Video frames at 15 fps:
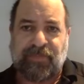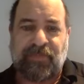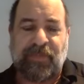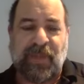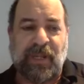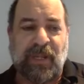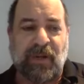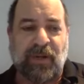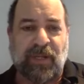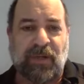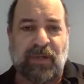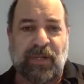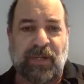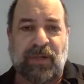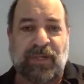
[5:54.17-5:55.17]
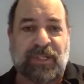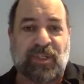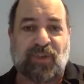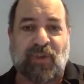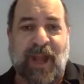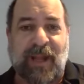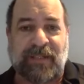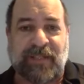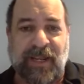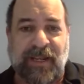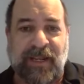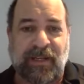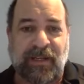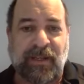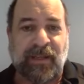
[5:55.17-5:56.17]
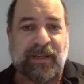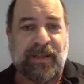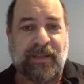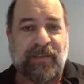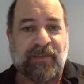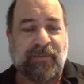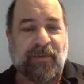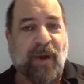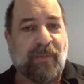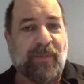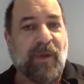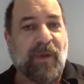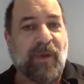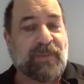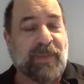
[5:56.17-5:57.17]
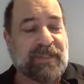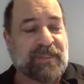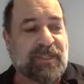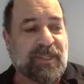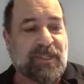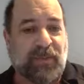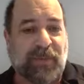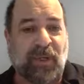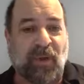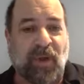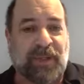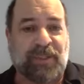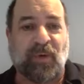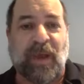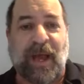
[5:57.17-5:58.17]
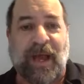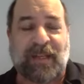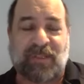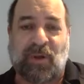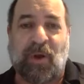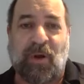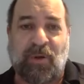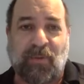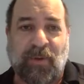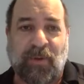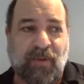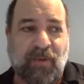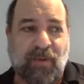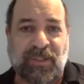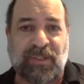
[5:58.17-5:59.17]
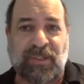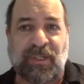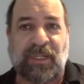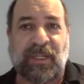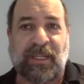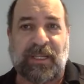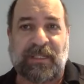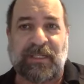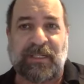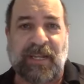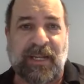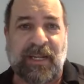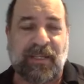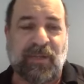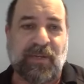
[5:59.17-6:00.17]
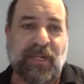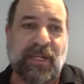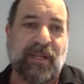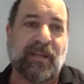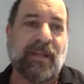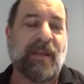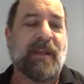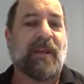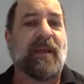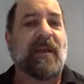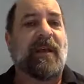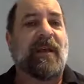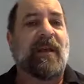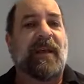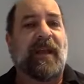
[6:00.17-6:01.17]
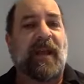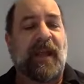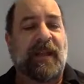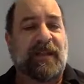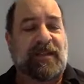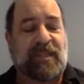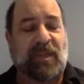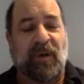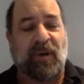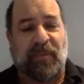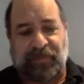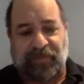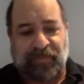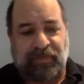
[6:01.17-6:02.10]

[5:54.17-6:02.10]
it'll extract data from those messages, but it'll also ask all the right questions to collect the data you need. And so